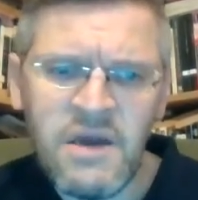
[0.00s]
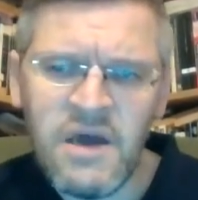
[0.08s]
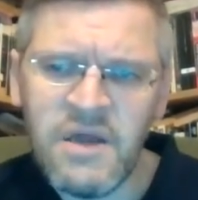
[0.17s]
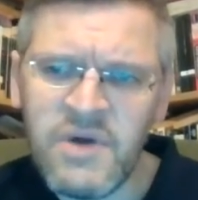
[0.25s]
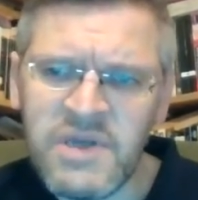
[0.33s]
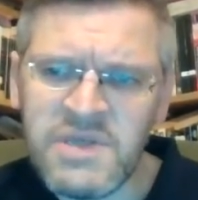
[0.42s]

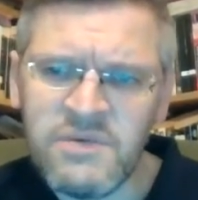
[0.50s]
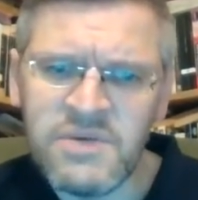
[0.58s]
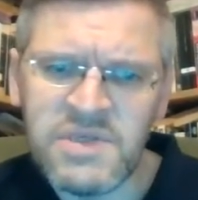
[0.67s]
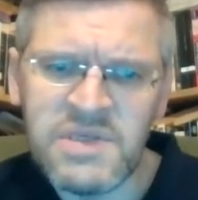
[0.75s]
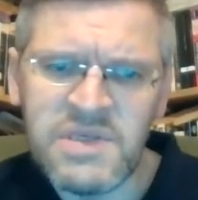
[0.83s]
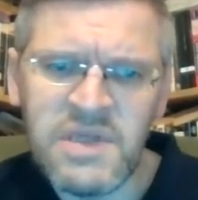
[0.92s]
otherwise it
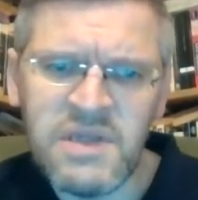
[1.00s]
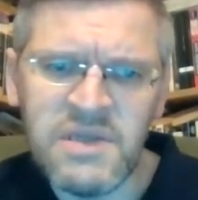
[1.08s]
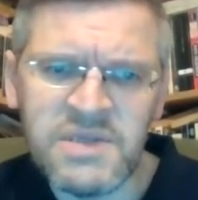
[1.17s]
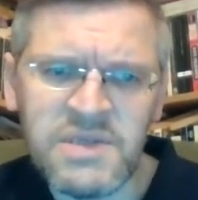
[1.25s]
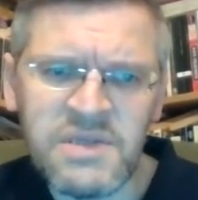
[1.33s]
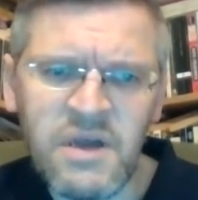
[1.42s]
was still
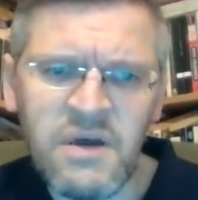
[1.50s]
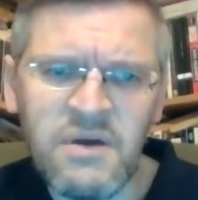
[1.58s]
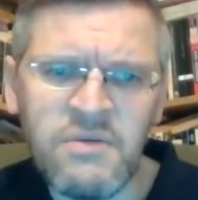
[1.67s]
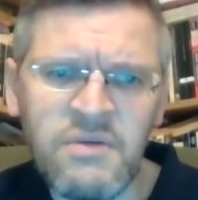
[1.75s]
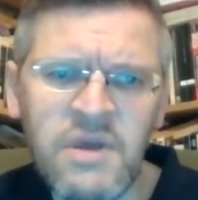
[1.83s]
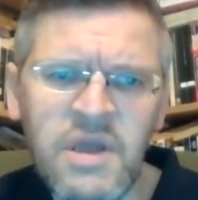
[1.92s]
as
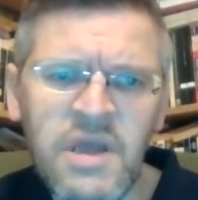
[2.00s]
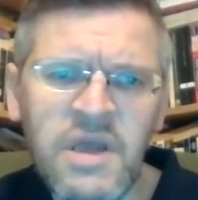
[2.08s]
stone.